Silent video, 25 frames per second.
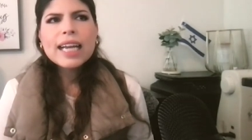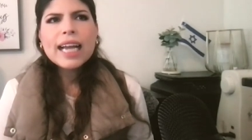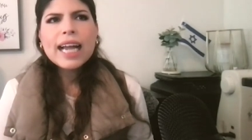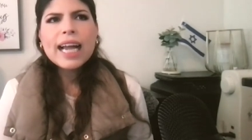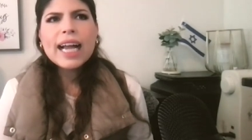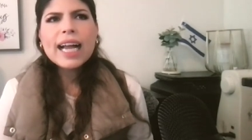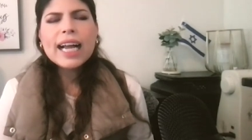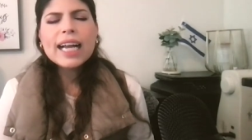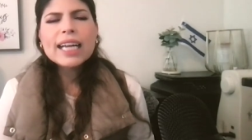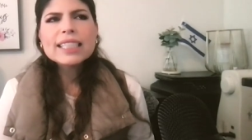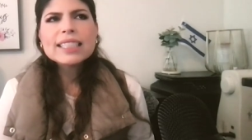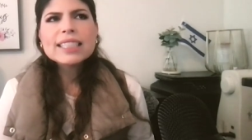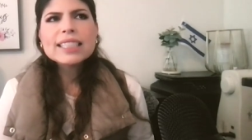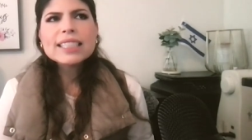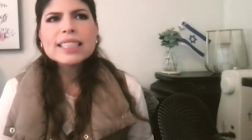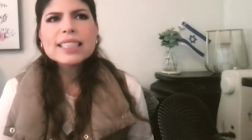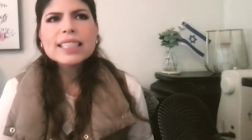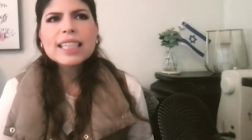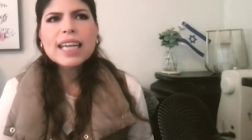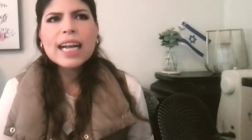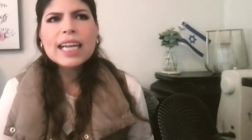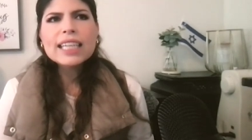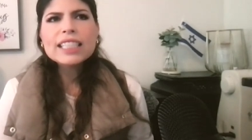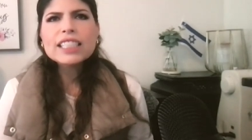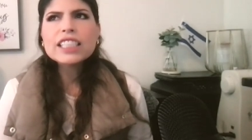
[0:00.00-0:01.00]
And
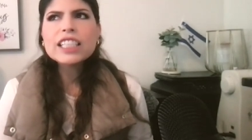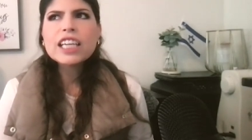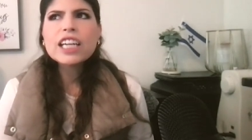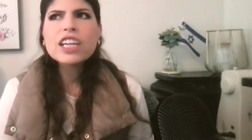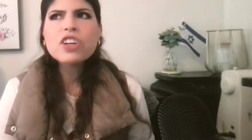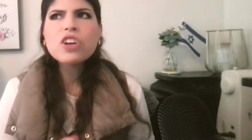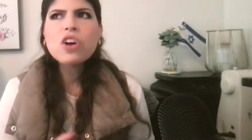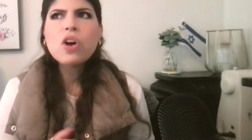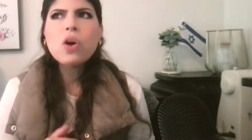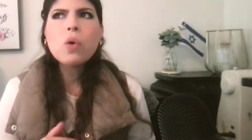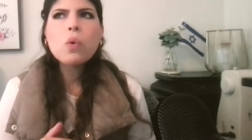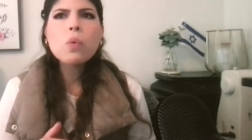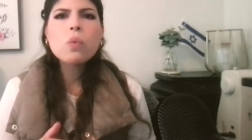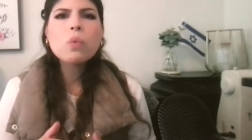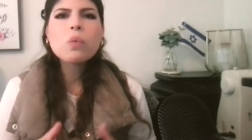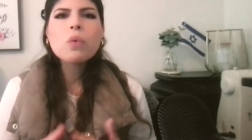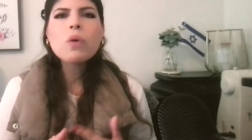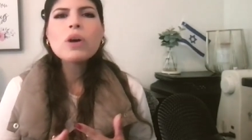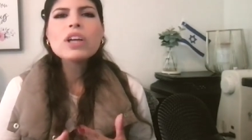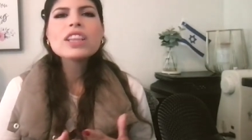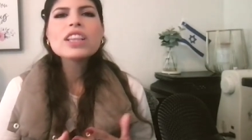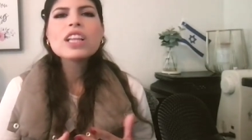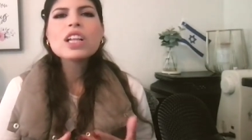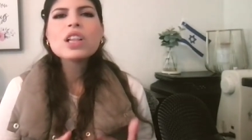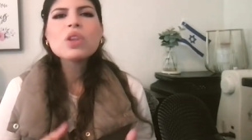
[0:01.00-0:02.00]
I didn't know
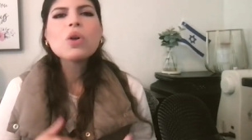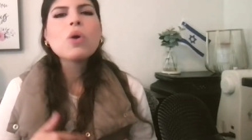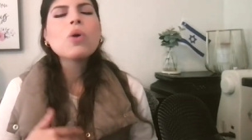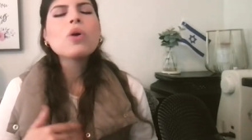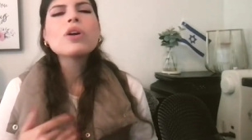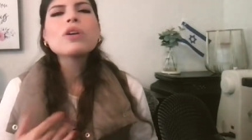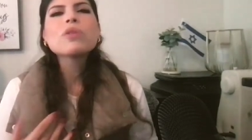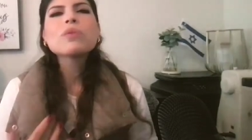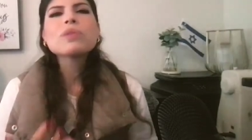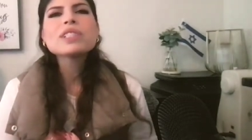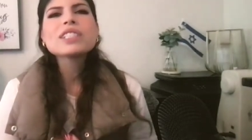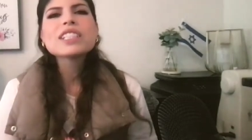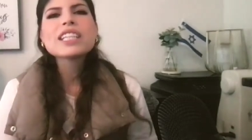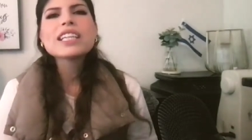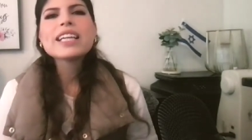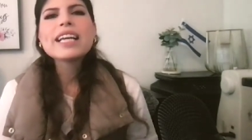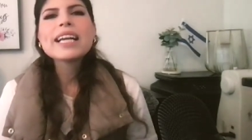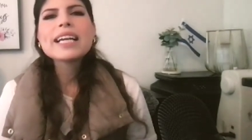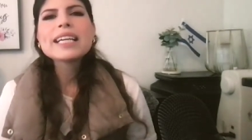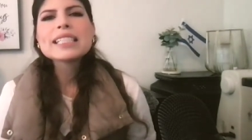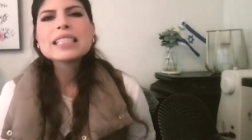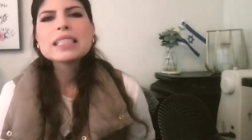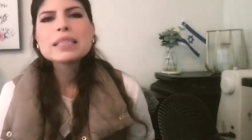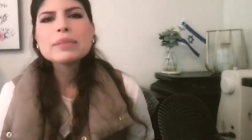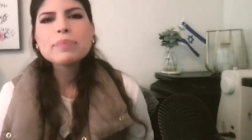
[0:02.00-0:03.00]
what the Lord was going to
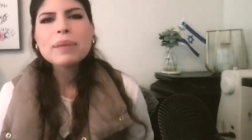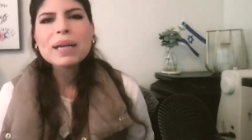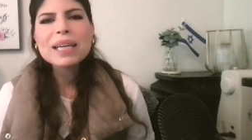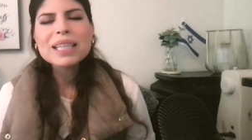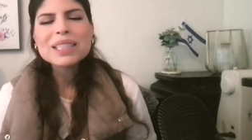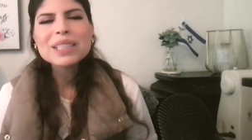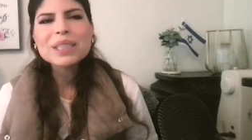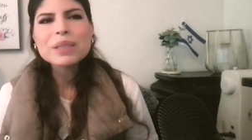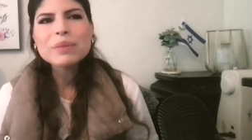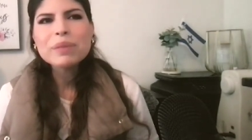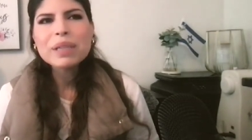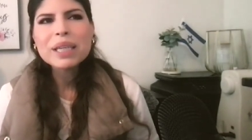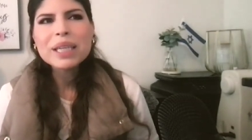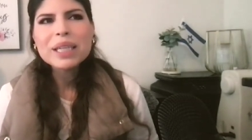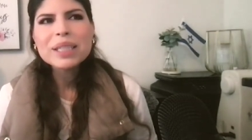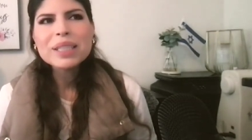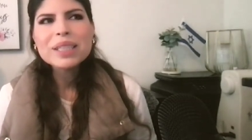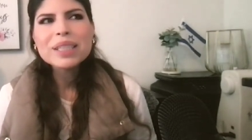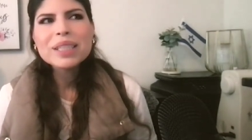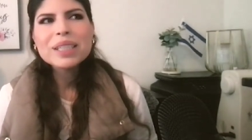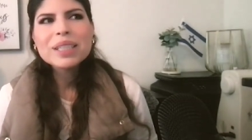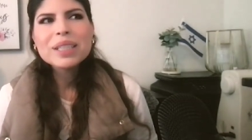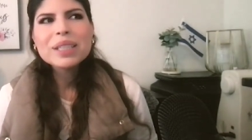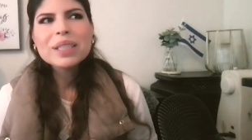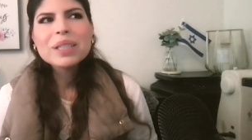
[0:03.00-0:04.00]
expect of me.
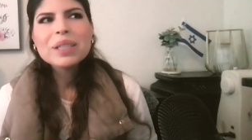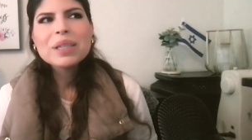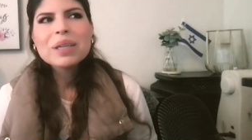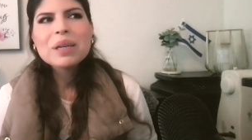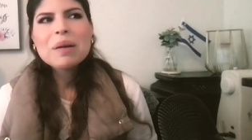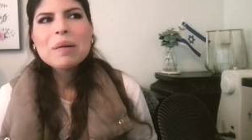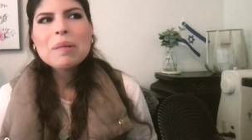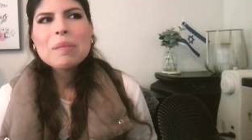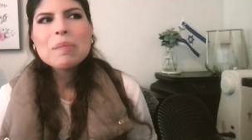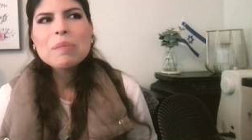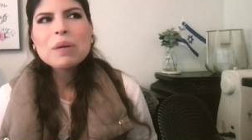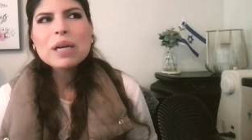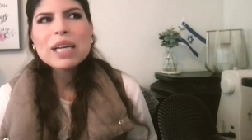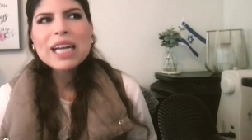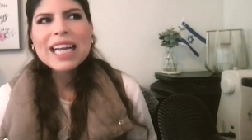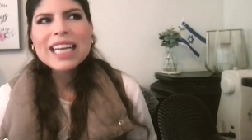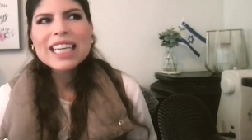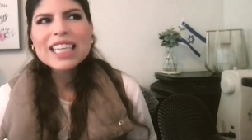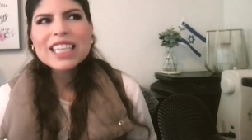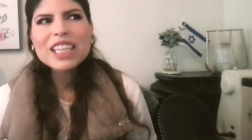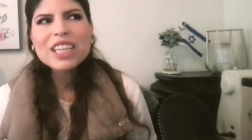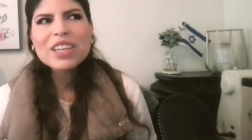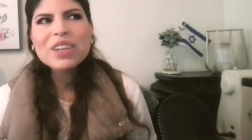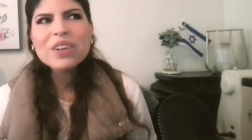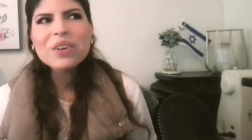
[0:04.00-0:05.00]
But I
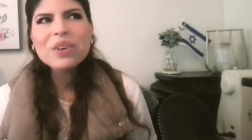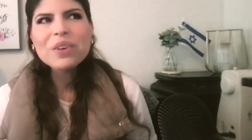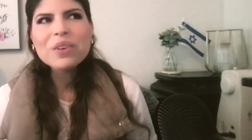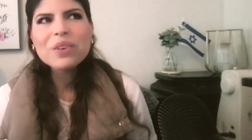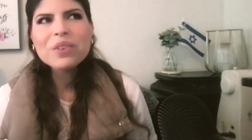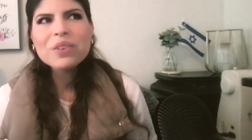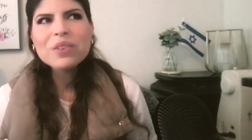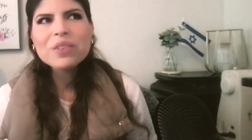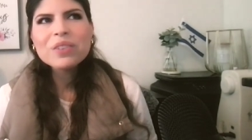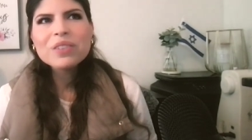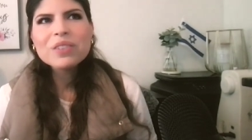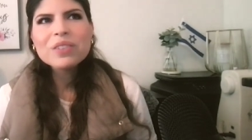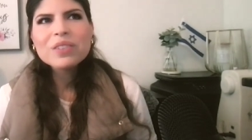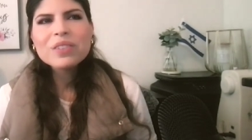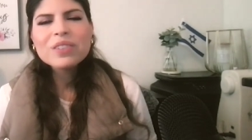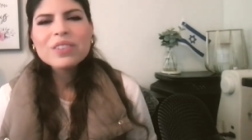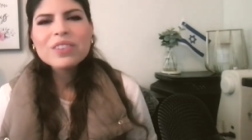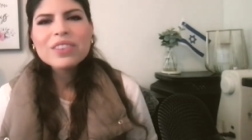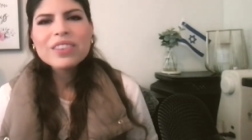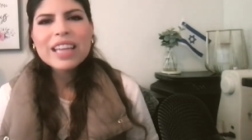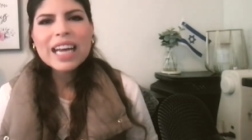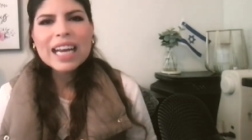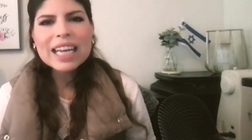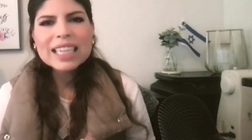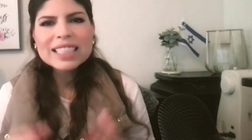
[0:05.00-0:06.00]
knew
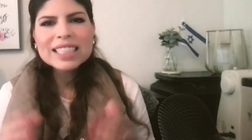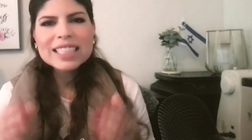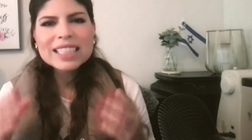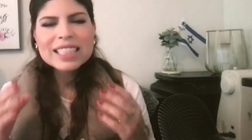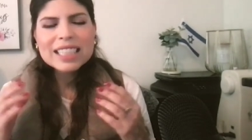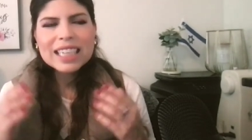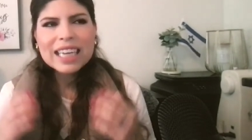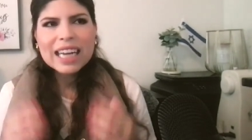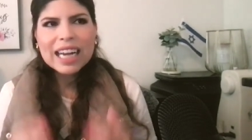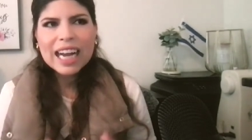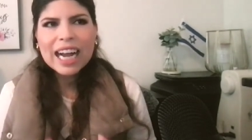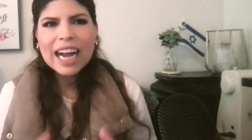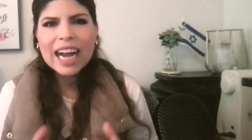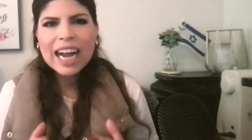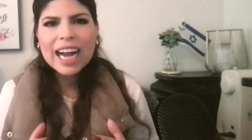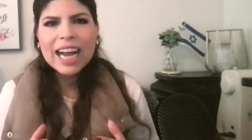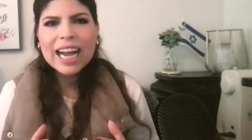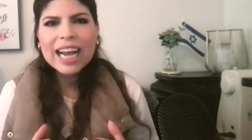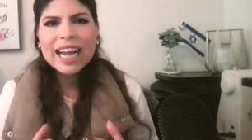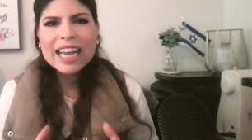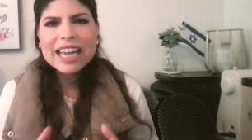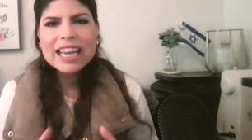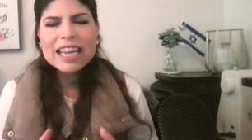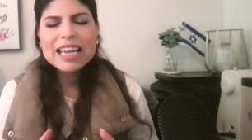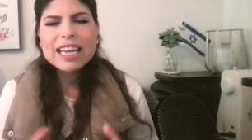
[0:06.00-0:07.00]
that
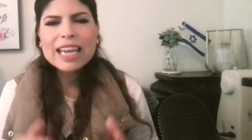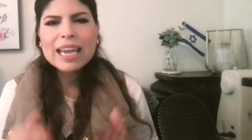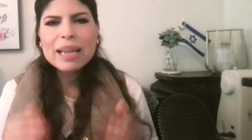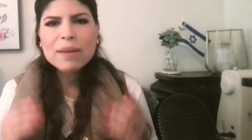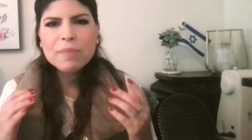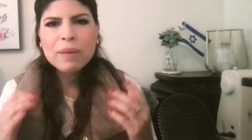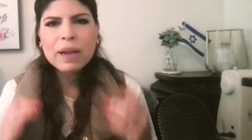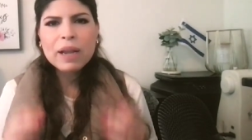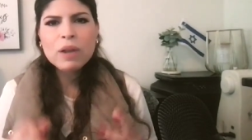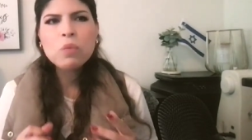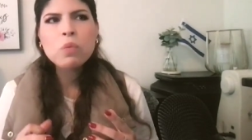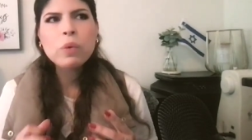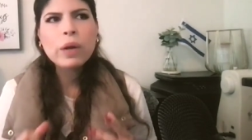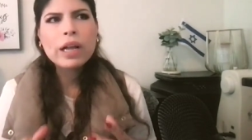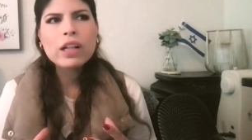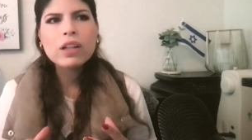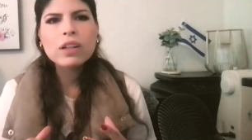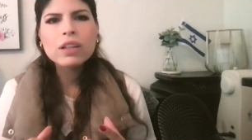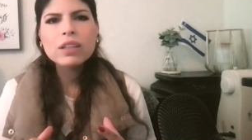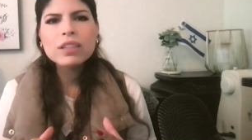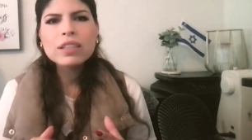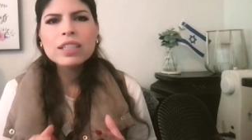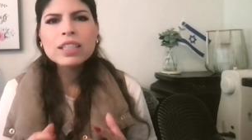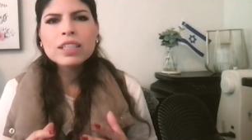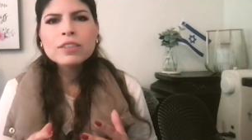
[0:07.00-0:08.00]
I and my
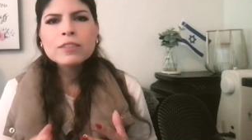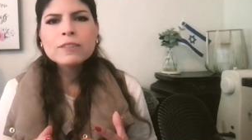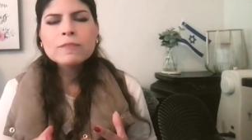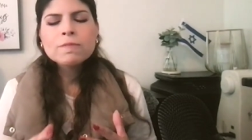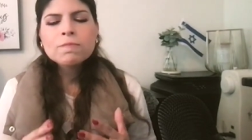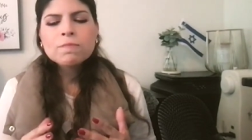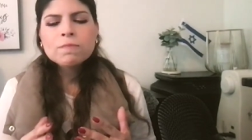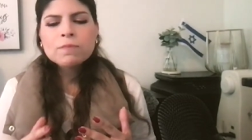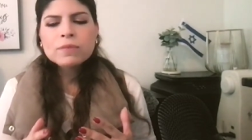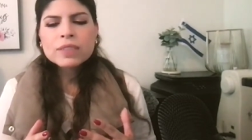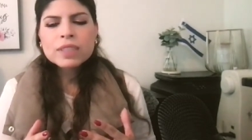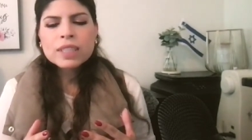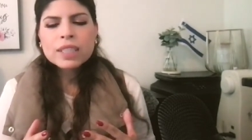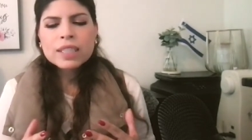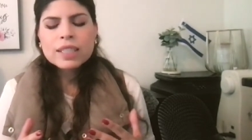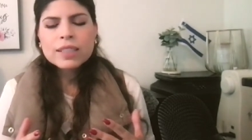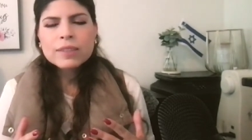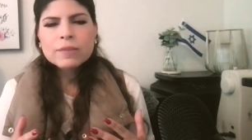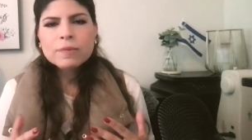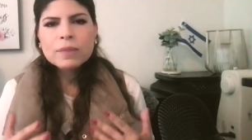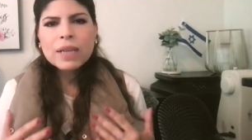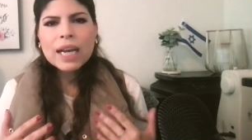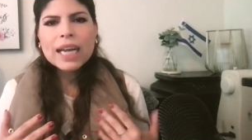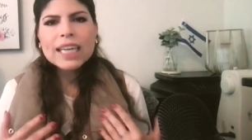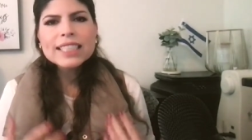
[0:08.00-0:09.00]
will
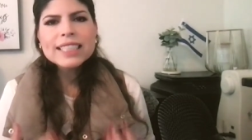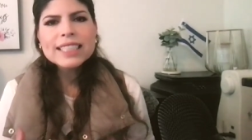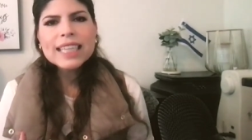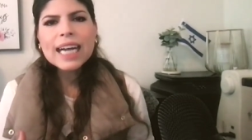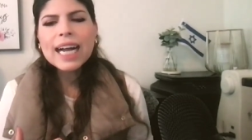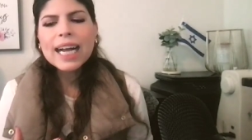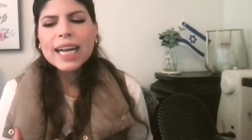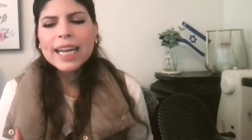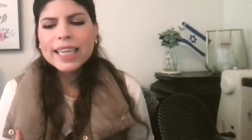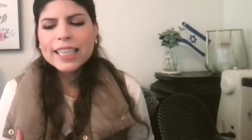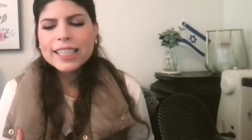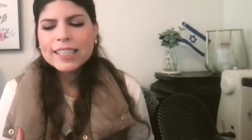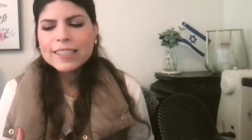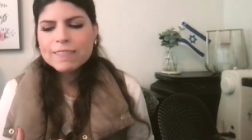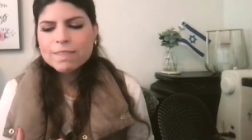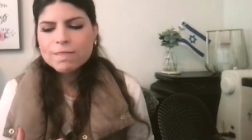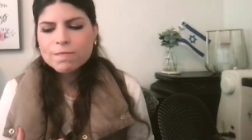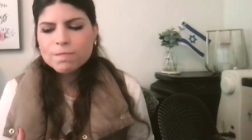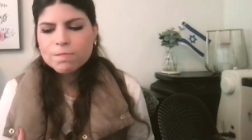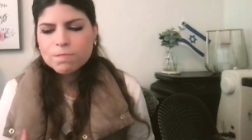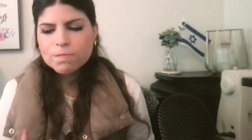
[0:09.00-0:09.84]
had died.